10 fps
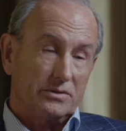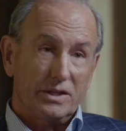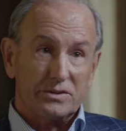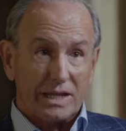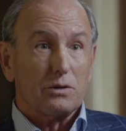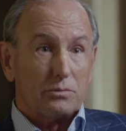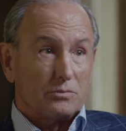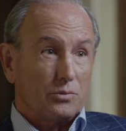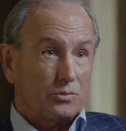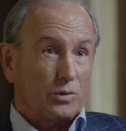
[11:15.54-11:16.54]
that that
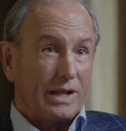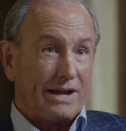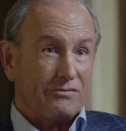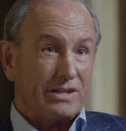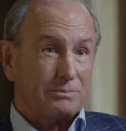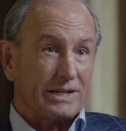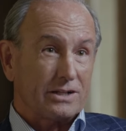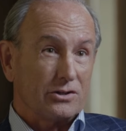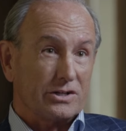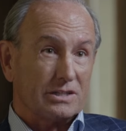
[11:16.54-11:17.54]
will have them take
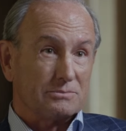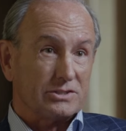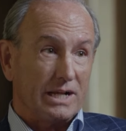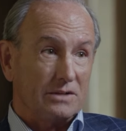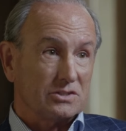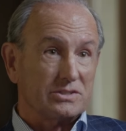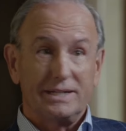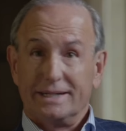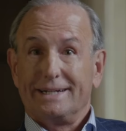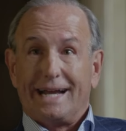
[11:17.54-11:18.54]
a look at themselves and
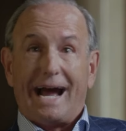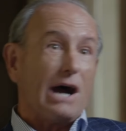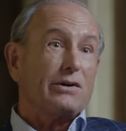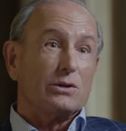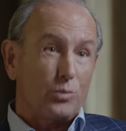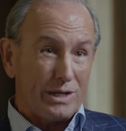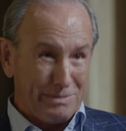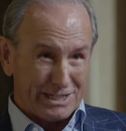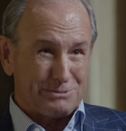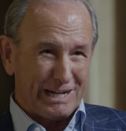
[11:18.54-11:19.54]
say, how can we
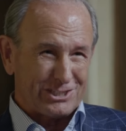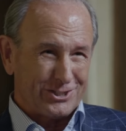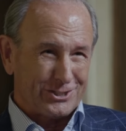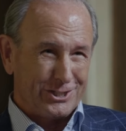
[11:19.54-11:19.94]
be special